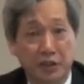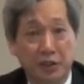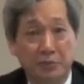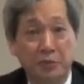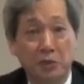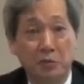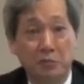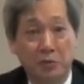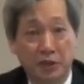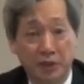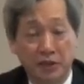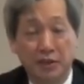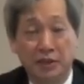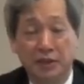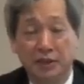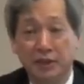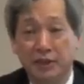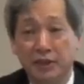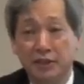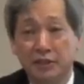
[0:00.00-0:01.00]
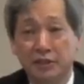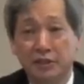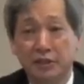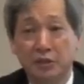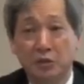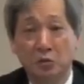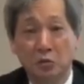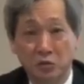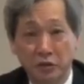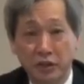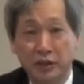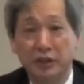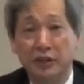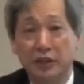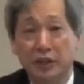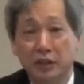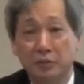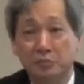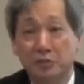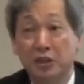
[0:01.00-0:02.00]
Lee Myung-bak is the
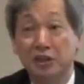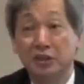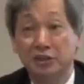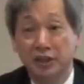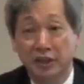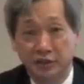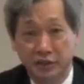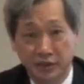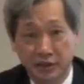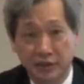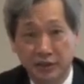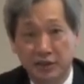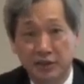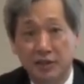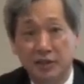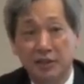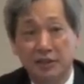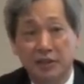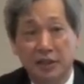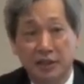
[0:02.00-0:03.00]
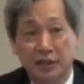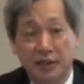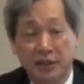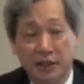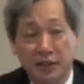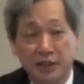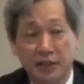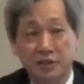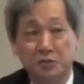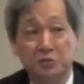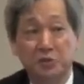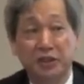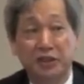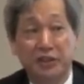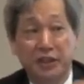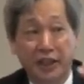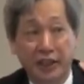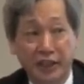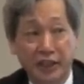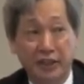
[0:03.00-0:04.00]
only uh, president that has
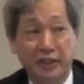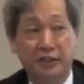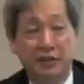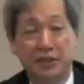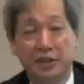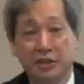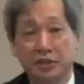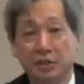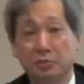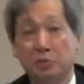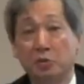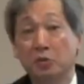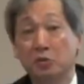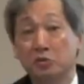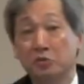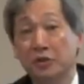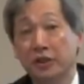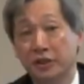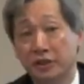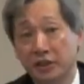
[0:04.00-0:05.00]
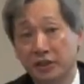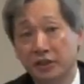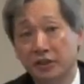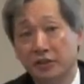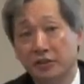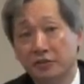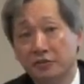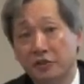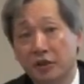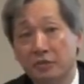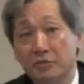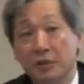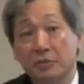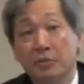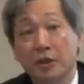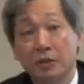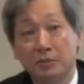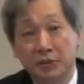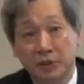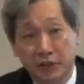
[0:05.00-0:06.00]
retained the support rate from
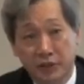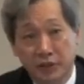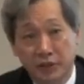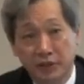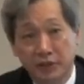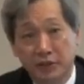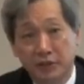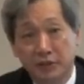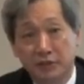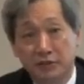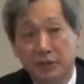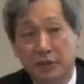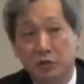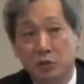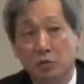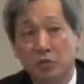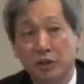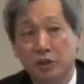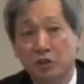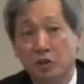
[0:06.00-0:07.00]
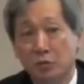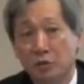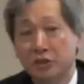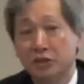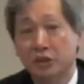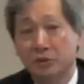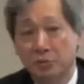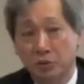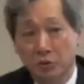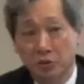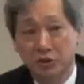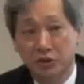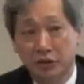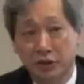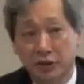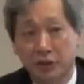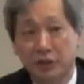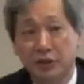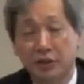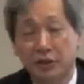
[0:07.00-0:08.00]
the public, not only domestic
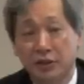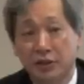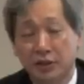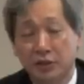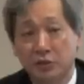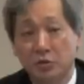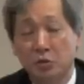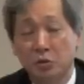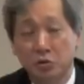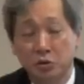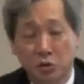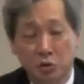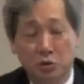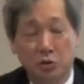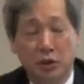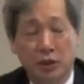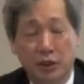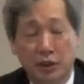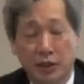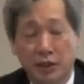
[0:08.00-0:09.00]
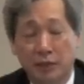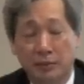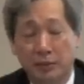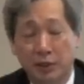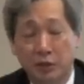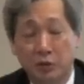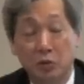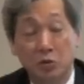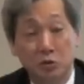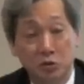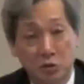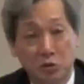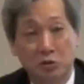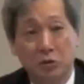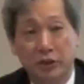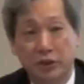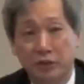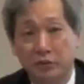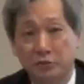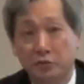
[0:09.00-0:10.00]
policy, and also, uh, but
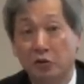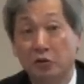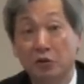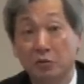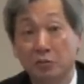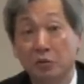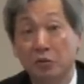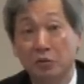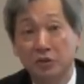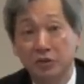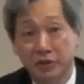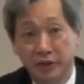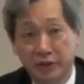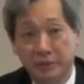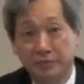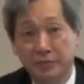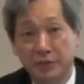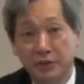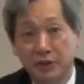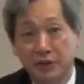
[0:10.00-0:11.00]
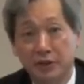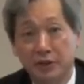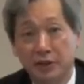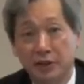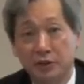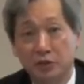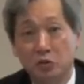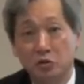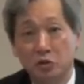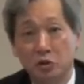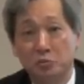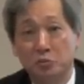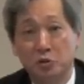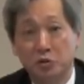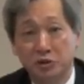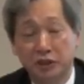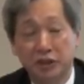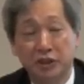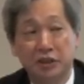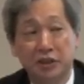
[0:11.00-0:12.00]
also in foreign policy, and also
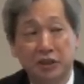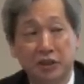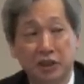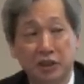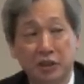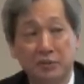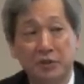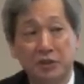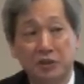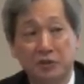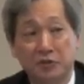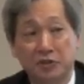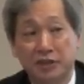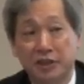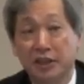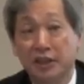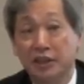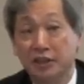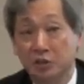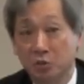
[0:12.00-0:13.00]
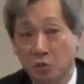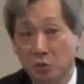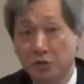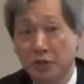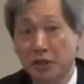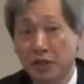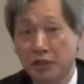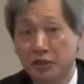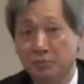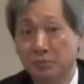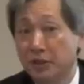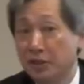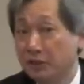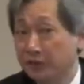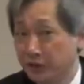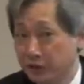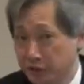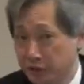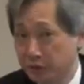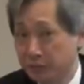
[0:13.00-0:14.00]
projected an image of status quo that is
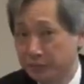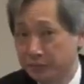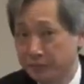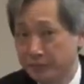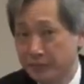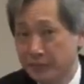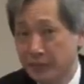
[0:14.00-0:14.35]
beneficial